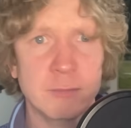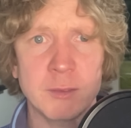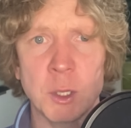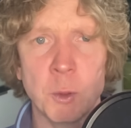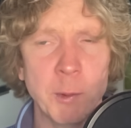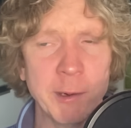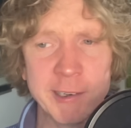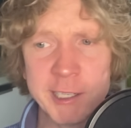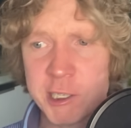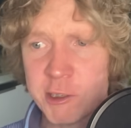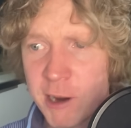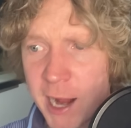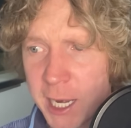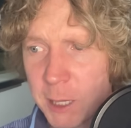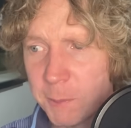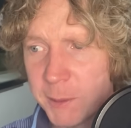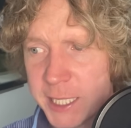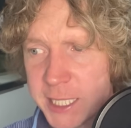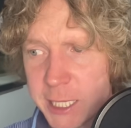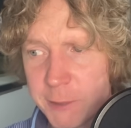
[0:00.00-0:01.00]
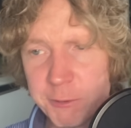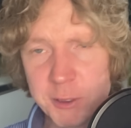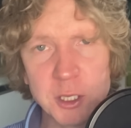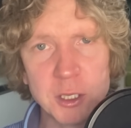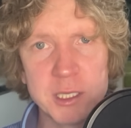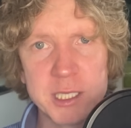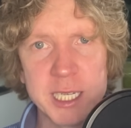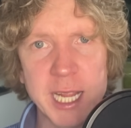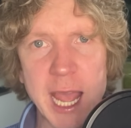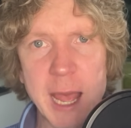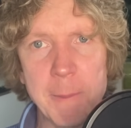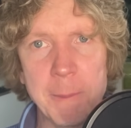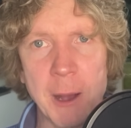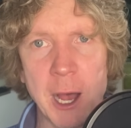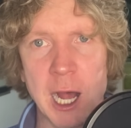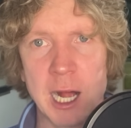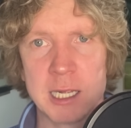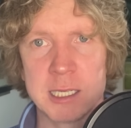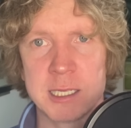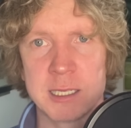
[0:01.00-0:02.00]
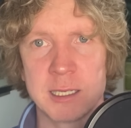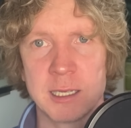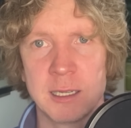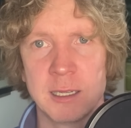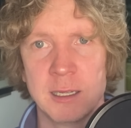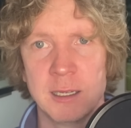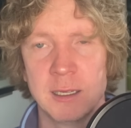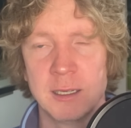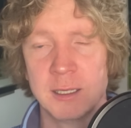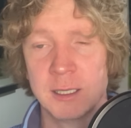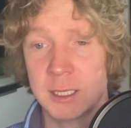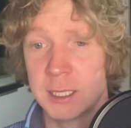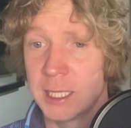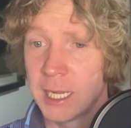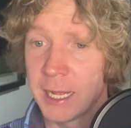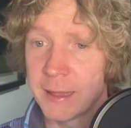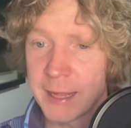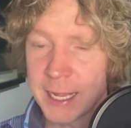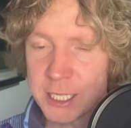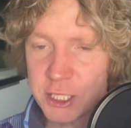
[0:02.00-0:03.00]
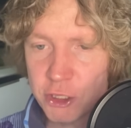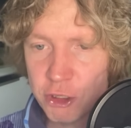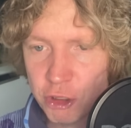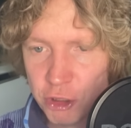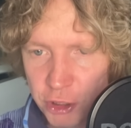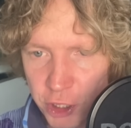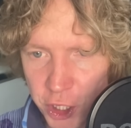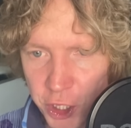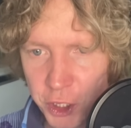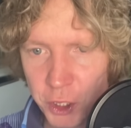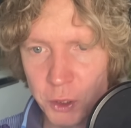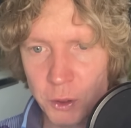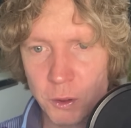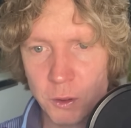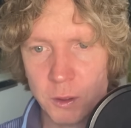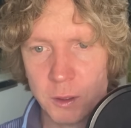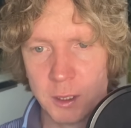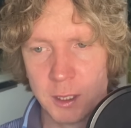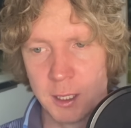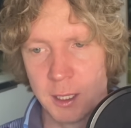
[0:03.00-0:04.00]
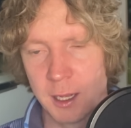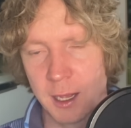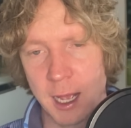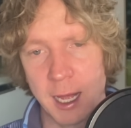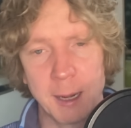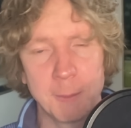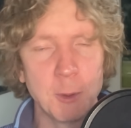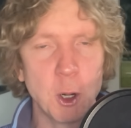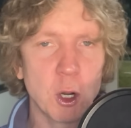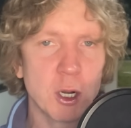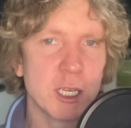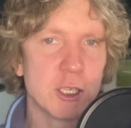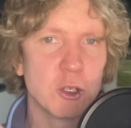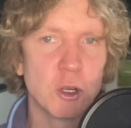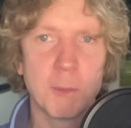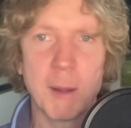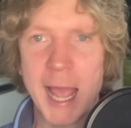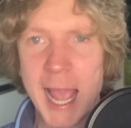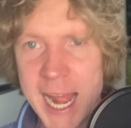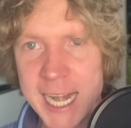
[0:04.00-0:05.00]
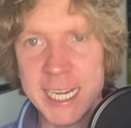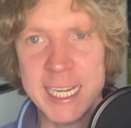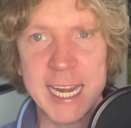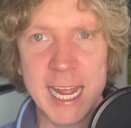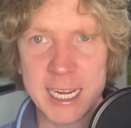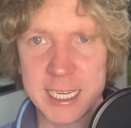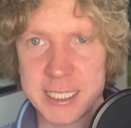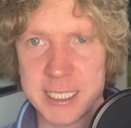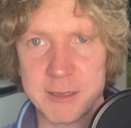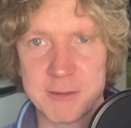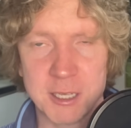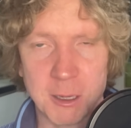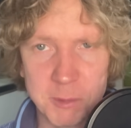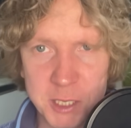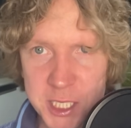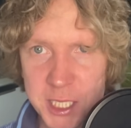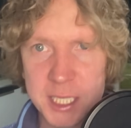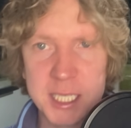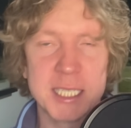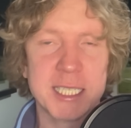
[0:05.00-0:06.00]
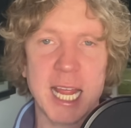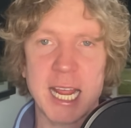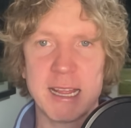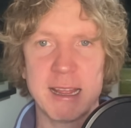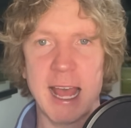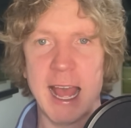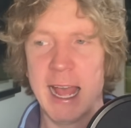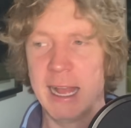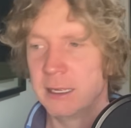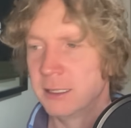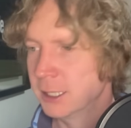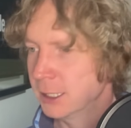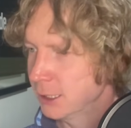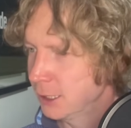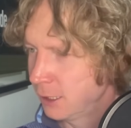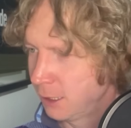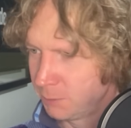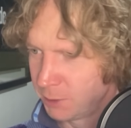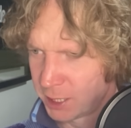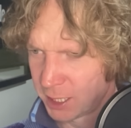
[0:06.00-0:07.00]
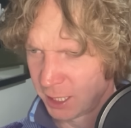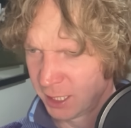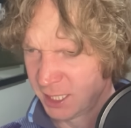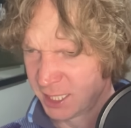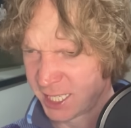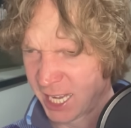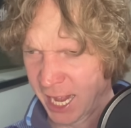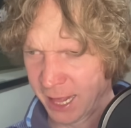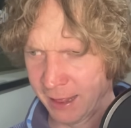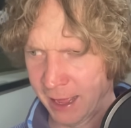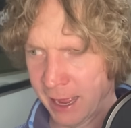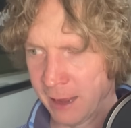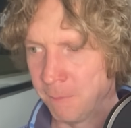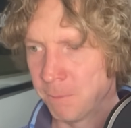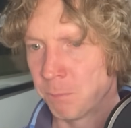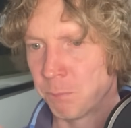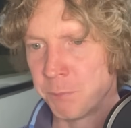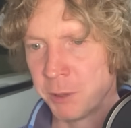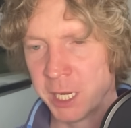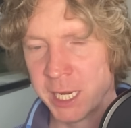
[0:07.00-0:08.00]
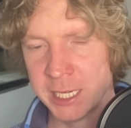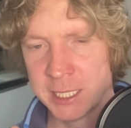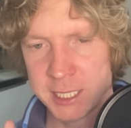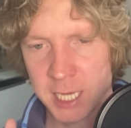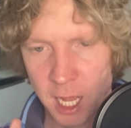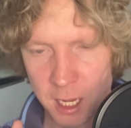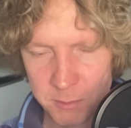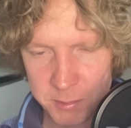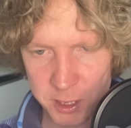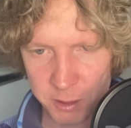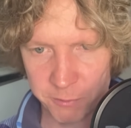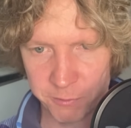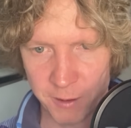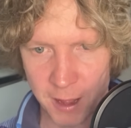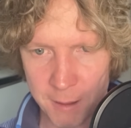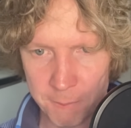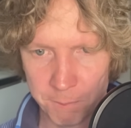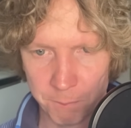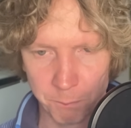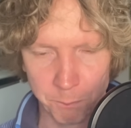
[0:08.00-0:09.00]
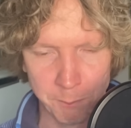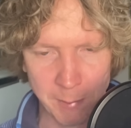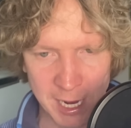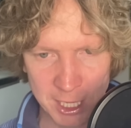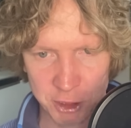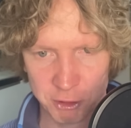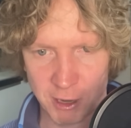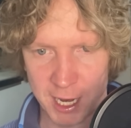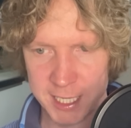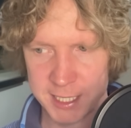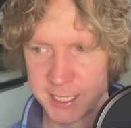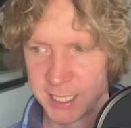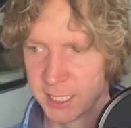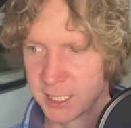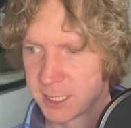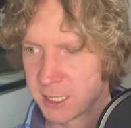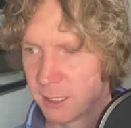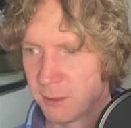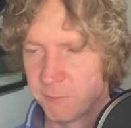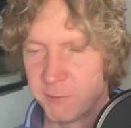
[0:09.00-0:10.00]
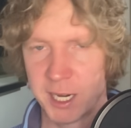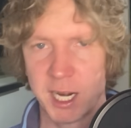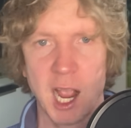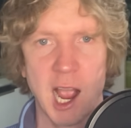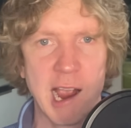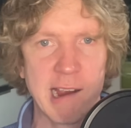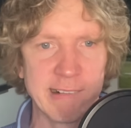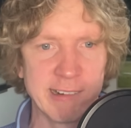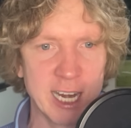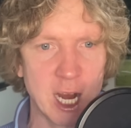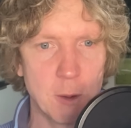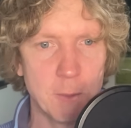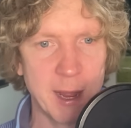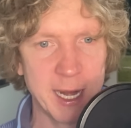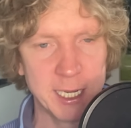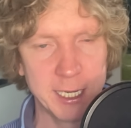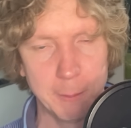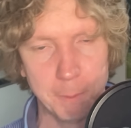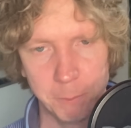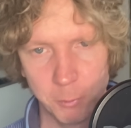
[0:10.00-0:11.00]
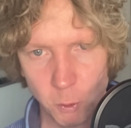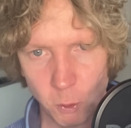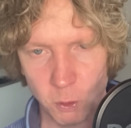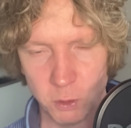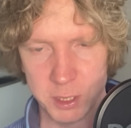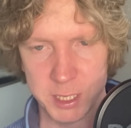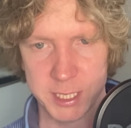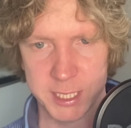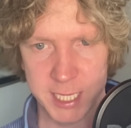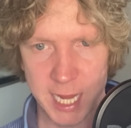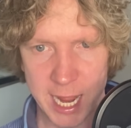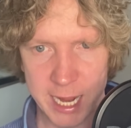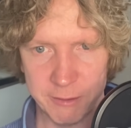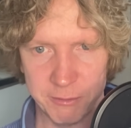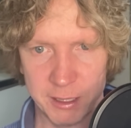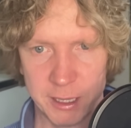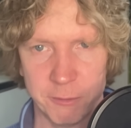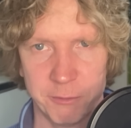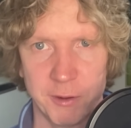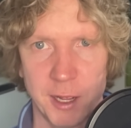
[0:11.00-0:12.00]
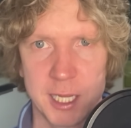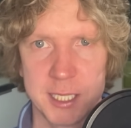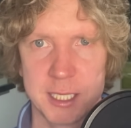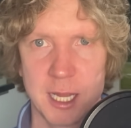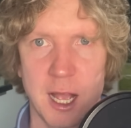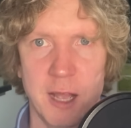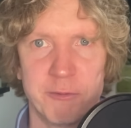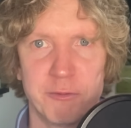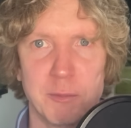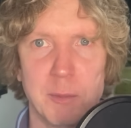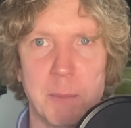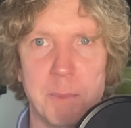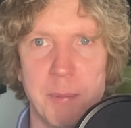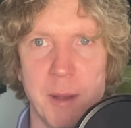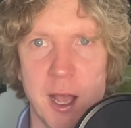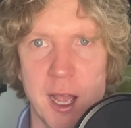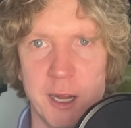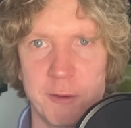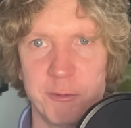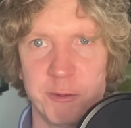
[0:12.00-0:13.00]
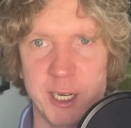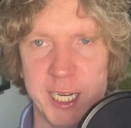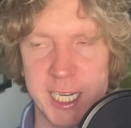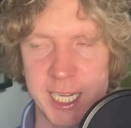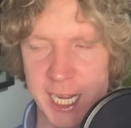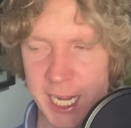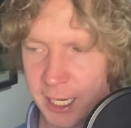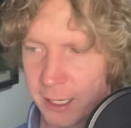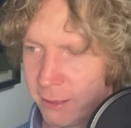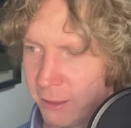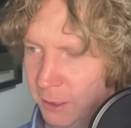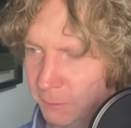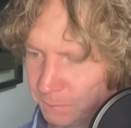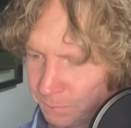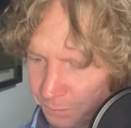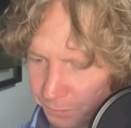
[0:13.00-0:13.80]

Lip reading: we're incredibly difficult to get past. And that's true. And I'm not going to talk about any negatives. I'm just going to say that. But in terms of match ratings, Vicario made an important save in the first half from a Berg free kick that